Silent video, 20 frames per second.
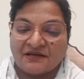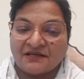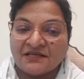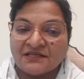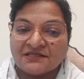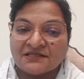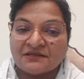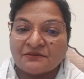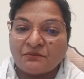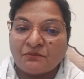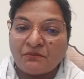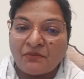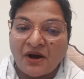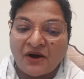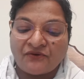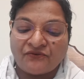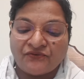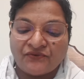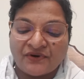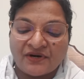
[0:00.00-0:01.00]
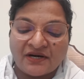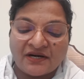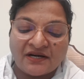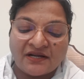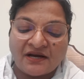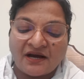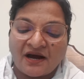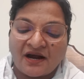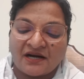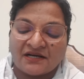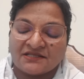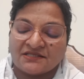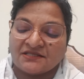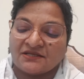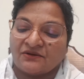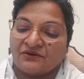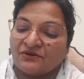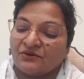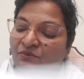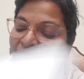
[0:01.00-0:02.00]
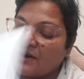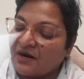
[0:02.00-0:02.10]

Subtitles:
It's muffled heart sound.